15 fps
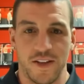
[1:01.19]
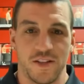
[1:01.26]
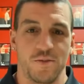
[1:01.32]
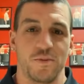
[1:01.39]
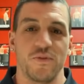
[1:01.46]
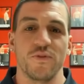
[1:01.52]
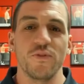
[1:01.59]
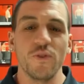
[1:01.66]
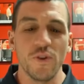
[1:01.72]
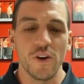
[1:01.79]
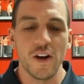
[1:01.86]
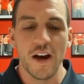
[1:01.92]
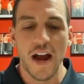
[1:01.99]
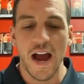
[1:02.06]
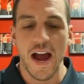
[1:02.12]
So
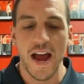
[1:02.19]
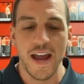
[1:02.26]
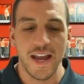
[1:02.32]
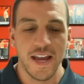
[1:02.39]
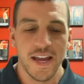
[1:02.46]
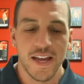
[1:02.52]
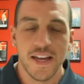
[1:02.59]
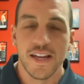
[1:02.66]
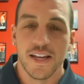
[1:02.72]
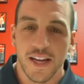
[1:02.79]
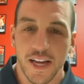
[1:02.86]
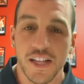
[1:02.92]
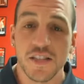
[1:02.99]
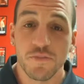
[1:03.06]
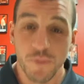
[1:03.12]
before I
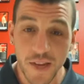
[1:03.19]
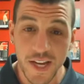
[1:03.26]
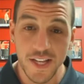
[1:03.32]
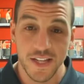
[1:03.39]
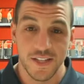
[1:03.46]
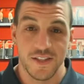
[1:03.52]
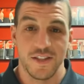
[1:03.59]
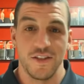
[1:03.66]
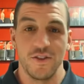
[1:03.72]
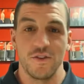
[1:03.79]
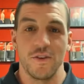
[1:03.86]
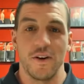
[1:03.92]
explain this to you,